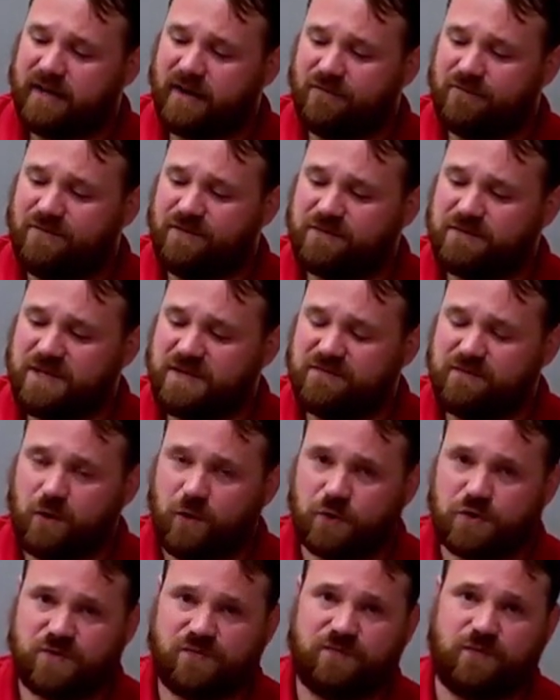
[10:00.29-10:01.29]
you know
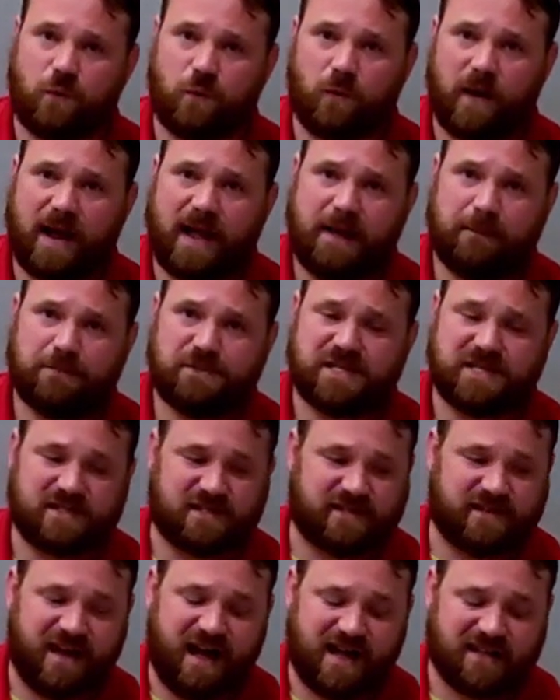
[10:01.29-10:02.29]
15 volts 4
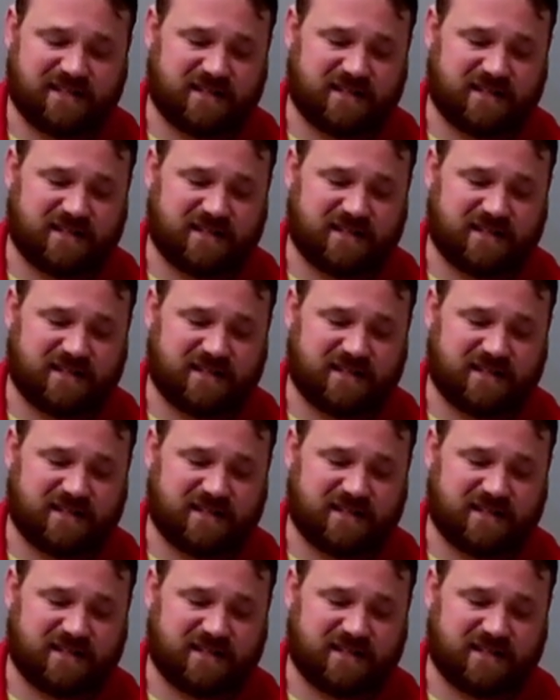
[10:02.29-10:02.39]
amps is